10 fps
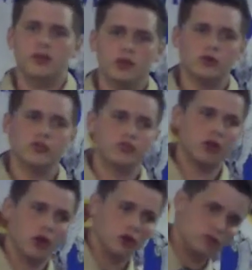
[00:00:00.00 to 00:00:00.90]
If you
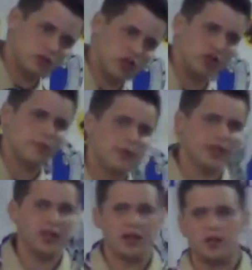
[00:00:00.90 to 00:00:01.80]
start at the
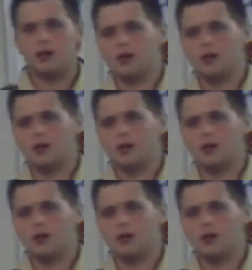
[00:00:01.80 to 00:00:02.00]
beginning